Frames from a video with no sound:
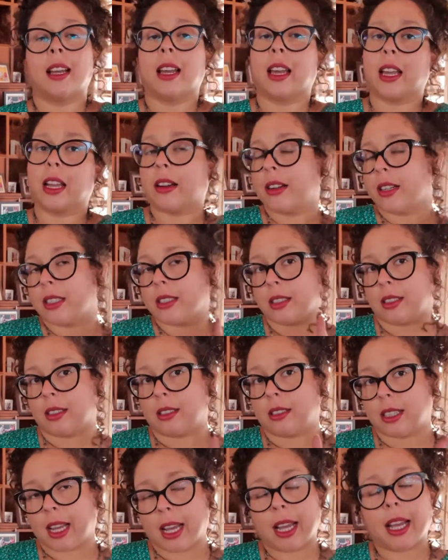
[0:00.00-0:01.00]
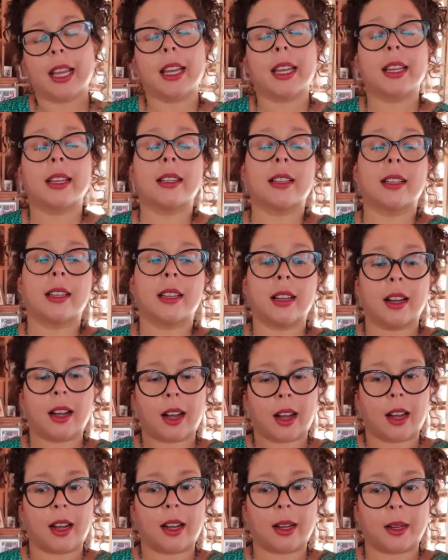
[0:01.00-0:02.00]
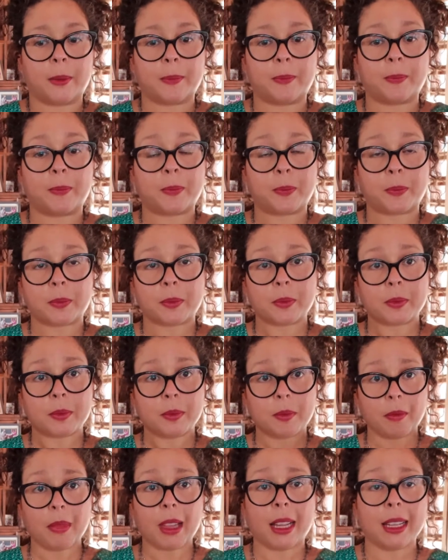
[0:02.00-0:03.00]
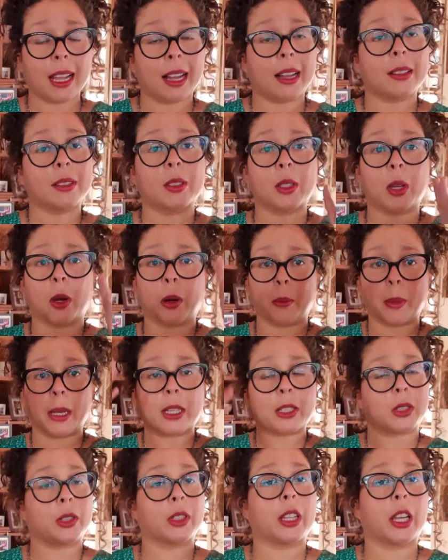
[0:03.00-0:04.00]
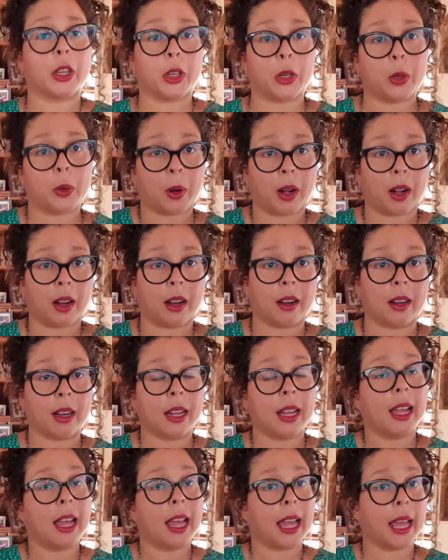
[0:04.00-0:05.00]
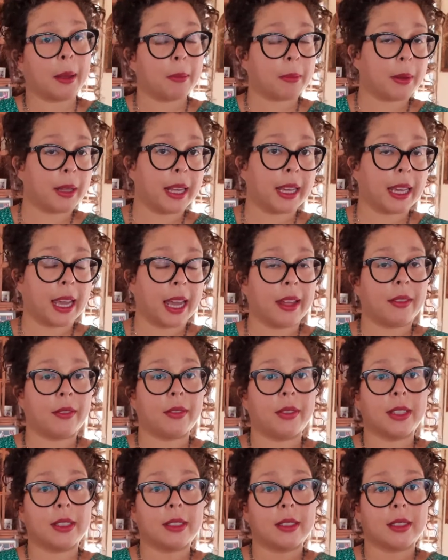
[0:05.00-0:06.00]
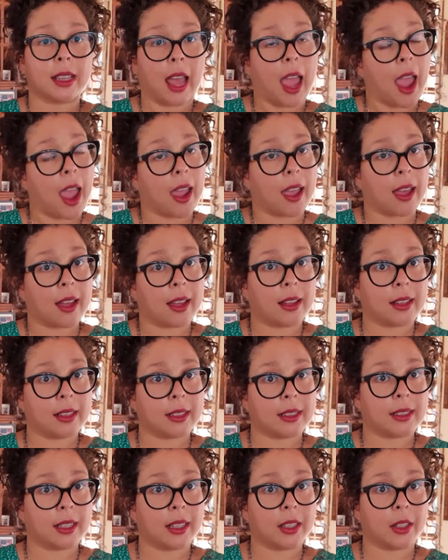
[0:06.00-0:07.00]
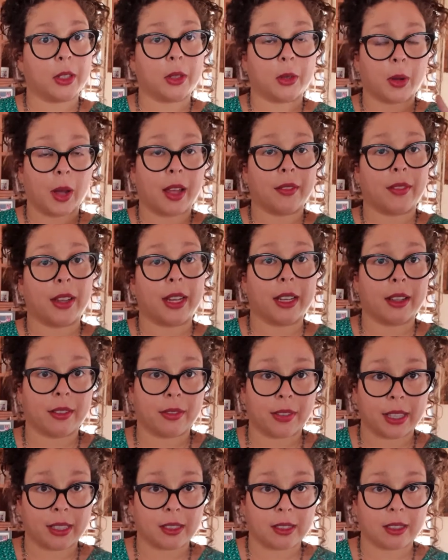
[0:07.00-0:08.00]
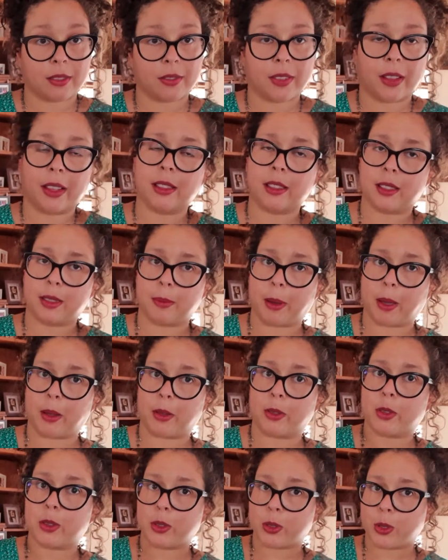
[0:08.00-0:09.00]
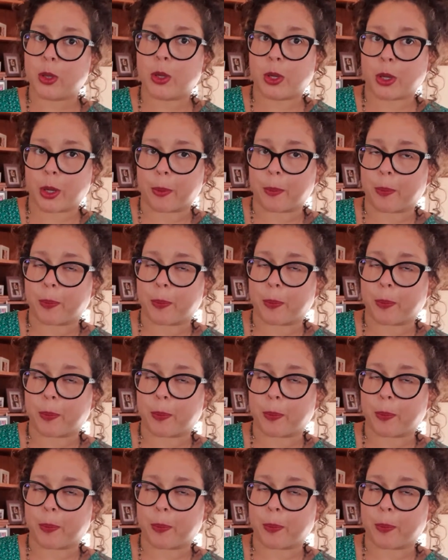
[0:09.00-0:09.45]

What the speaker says: Earrings are okay. Yeah, so make sure that you are a blank canvas and you don't have any offensive smells to you.